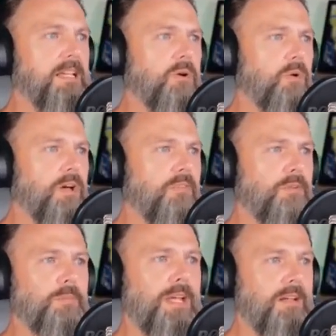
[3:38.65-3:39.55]
and hold
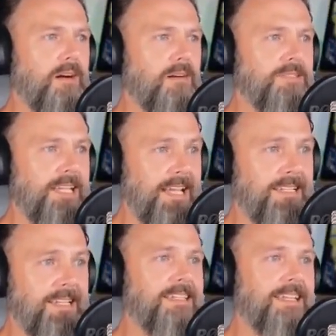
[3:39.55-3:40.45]
off on paying off
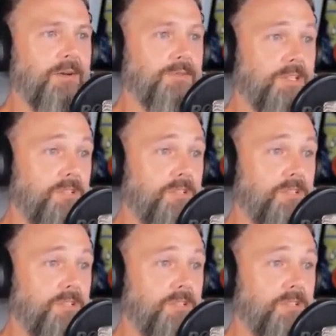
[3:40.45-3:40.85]
debt and tackle